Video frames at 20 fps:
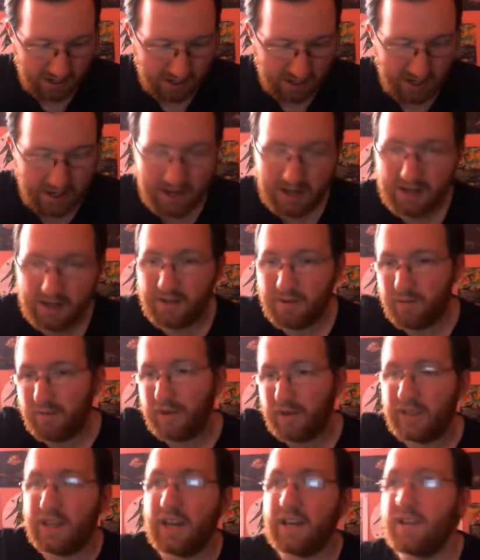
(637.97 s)
And
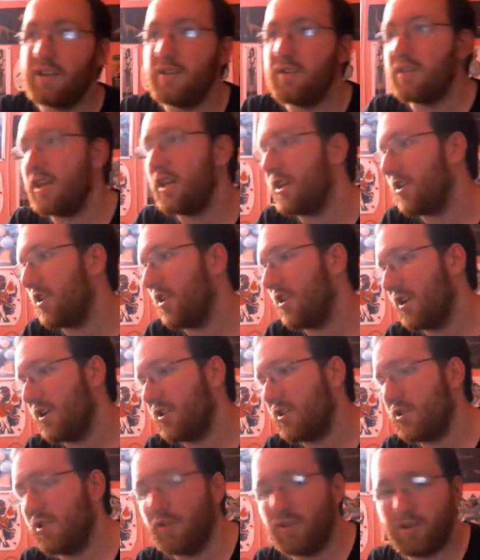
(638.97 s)
with that, you take
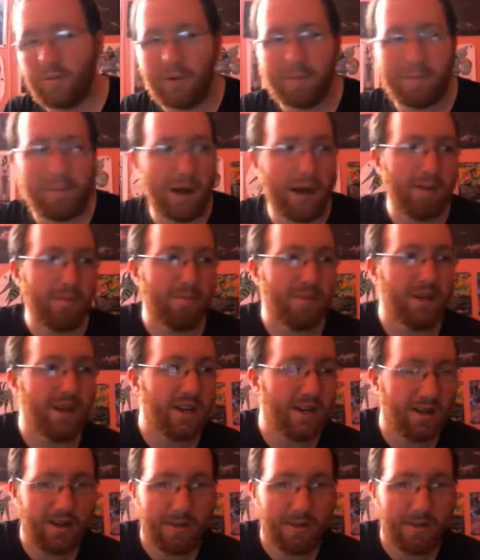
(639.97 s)
on Totem Rabambi.